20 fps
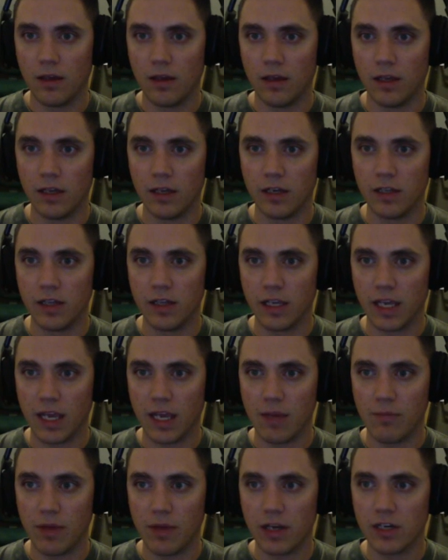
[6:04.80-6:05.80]
and in the
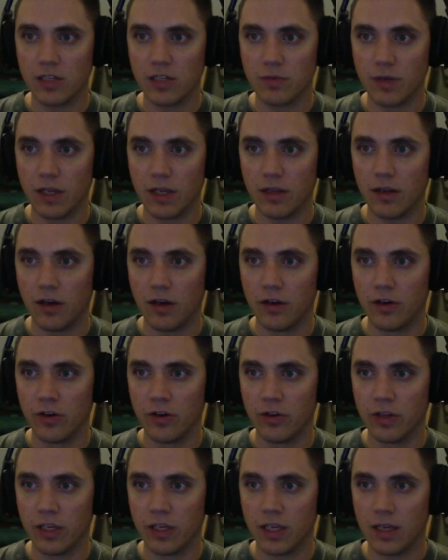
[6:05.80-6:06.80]
game management,
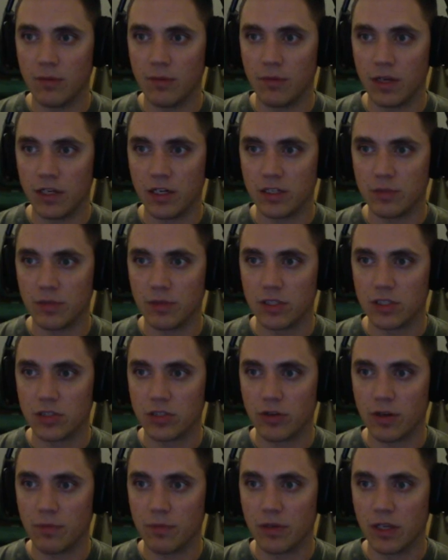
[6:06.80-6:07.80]
under the game management
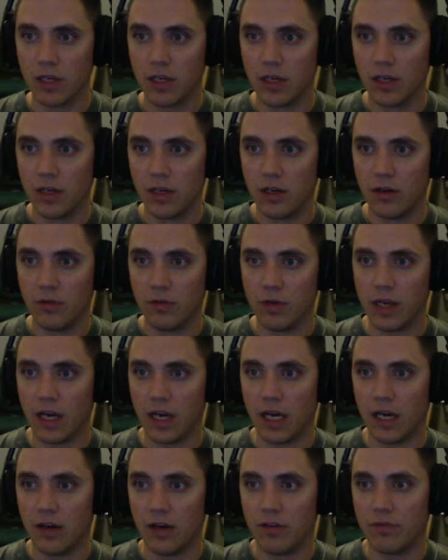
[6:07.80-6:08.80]
script, we
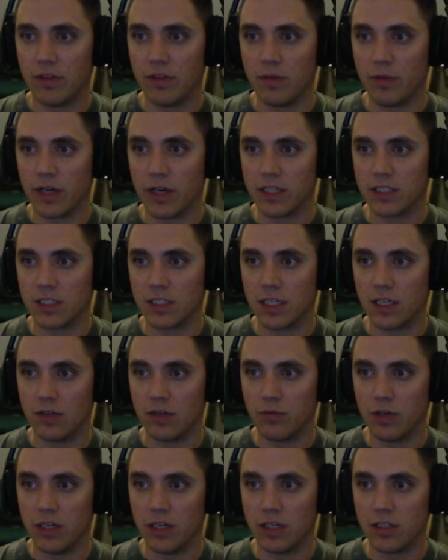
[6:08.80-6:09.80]
have the my
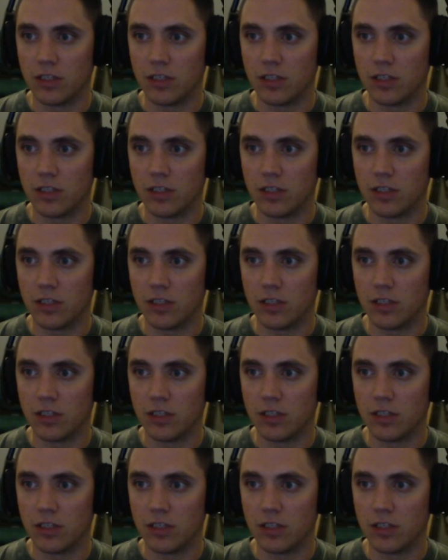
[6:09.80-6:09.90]
skin. We need